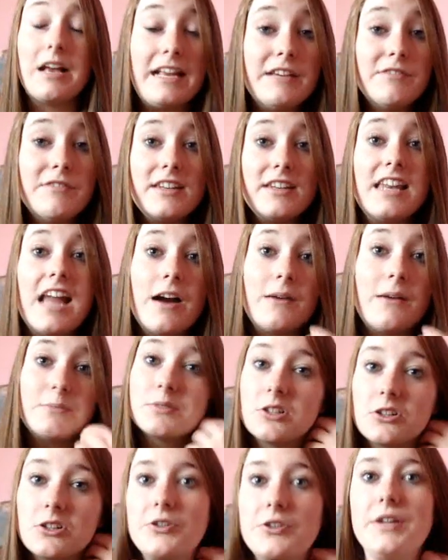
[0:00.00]
Even now, I'm
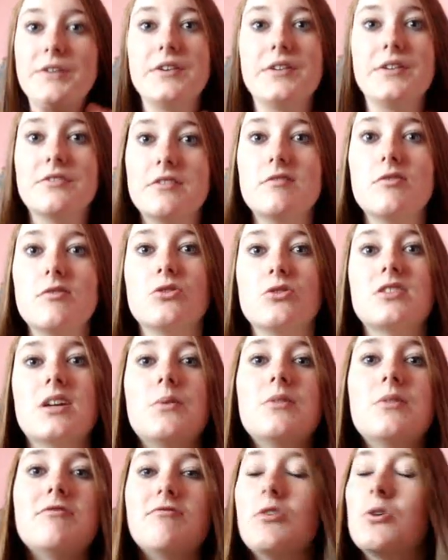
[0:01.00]
still grieving for Rose.
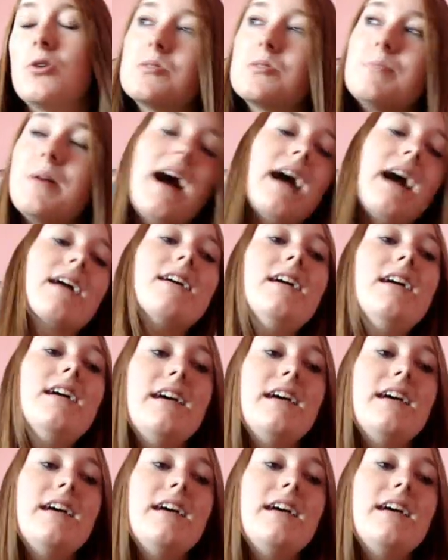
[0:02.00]
I want Rose back.